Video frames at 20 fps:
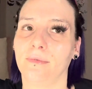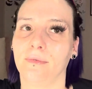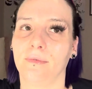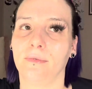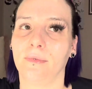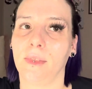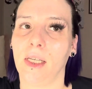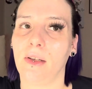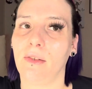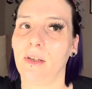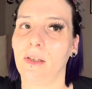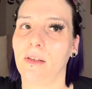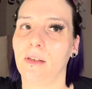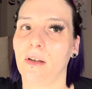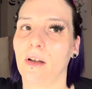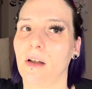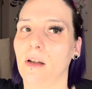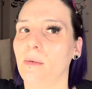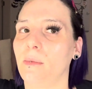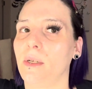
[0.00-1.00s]
Leave it in the
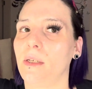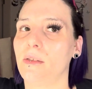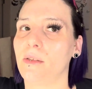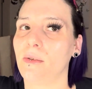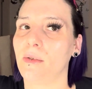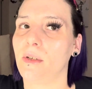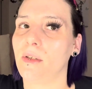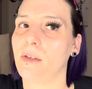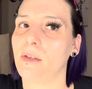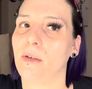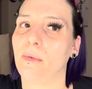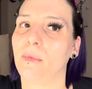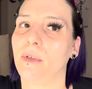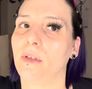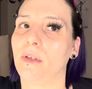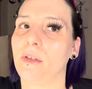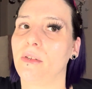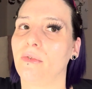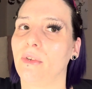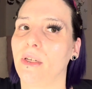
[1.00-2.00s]
comments. What are some of
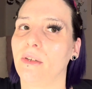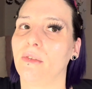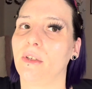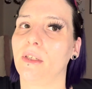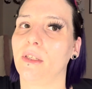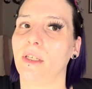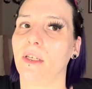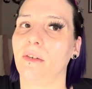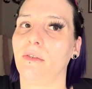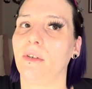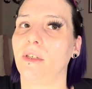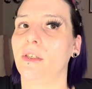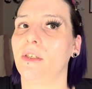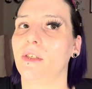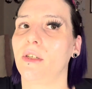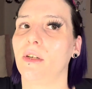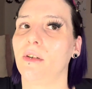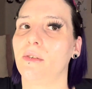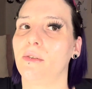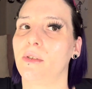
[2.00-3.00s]
y'all's favorite TV
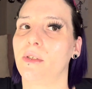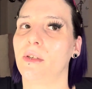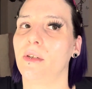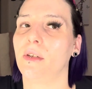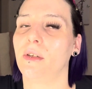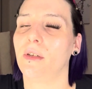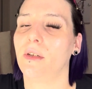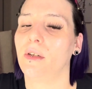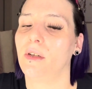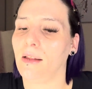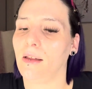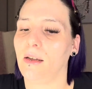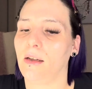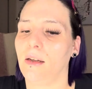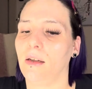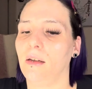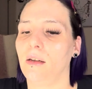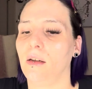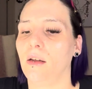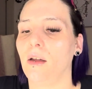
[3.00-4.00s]
shows?
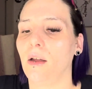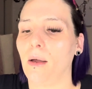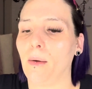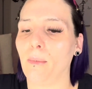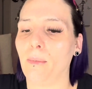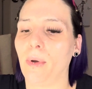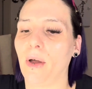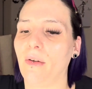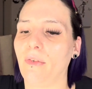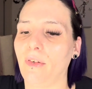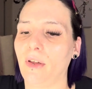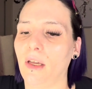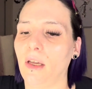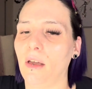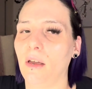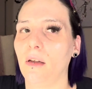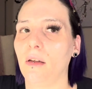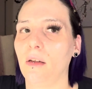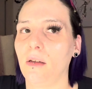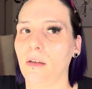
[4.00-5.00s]
Like
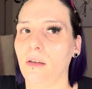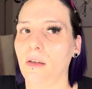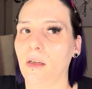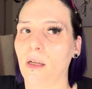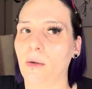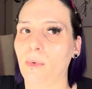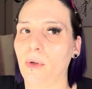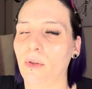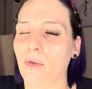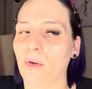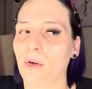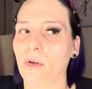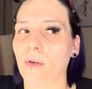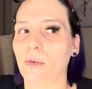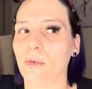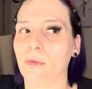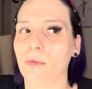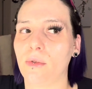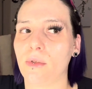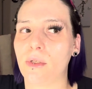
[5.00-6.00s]
Buffy, Game of
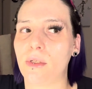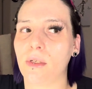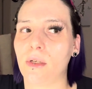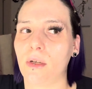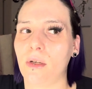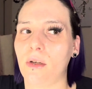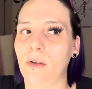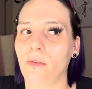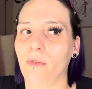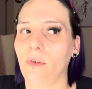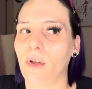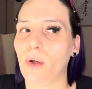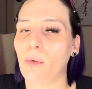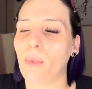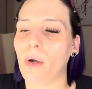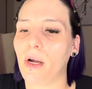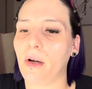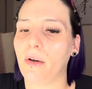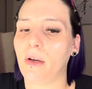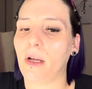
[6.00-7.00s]
Thrones,
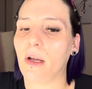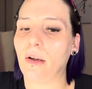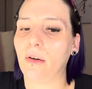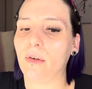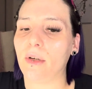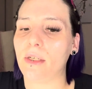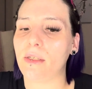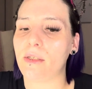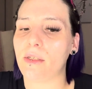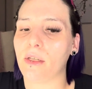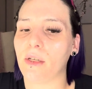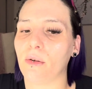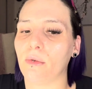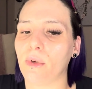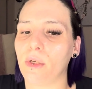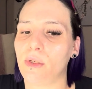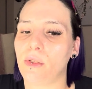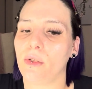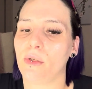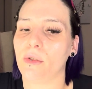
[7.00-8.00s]
Vampire Diaries, the
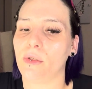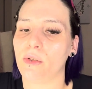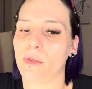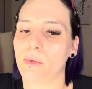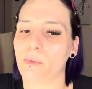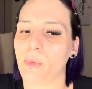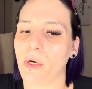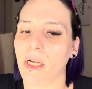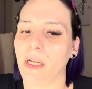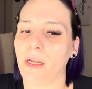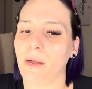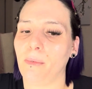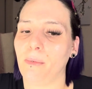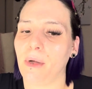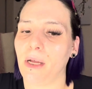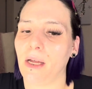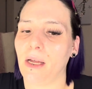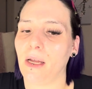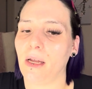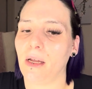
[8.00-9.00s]
originals, Breaking
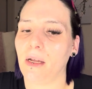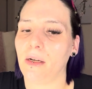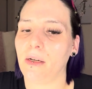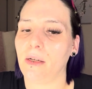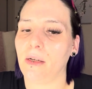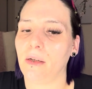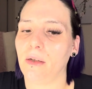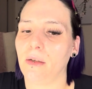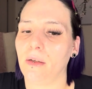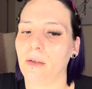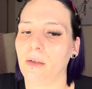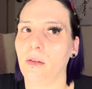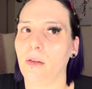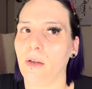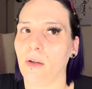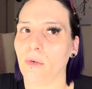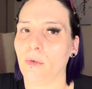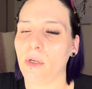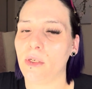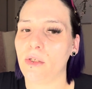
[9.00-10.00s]
Bad,
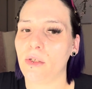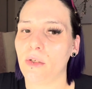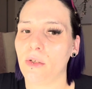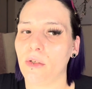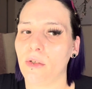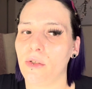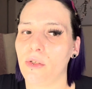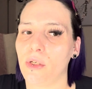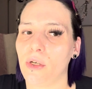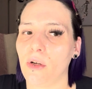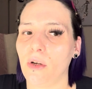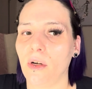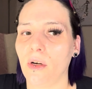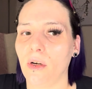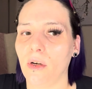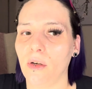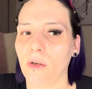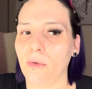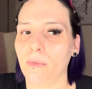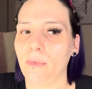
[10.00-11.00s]
the original
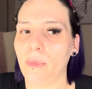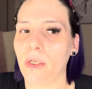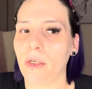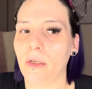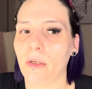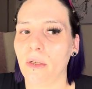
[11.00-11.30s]
Charmed.